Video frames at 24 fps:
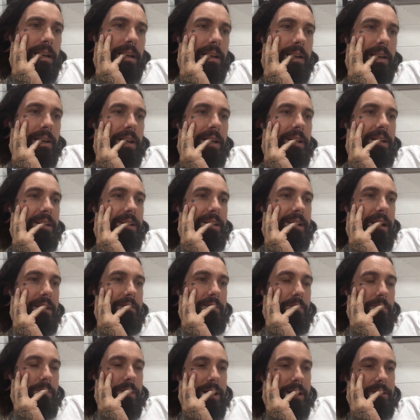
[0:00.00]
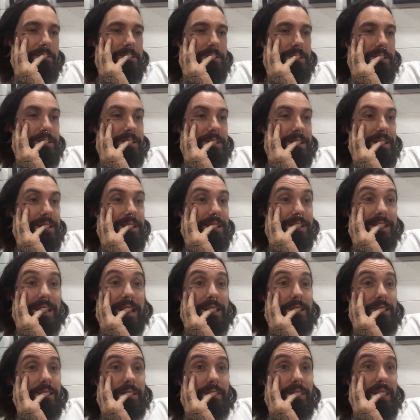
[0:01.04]
Ducking and diving with houseless. Yeah,
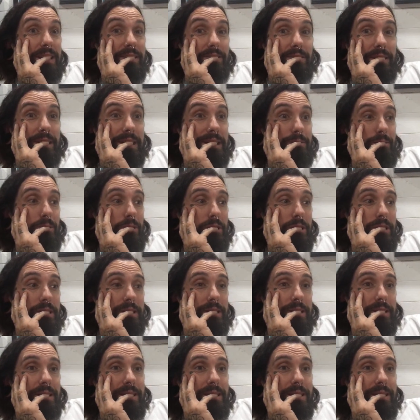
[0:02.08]
I don't like water.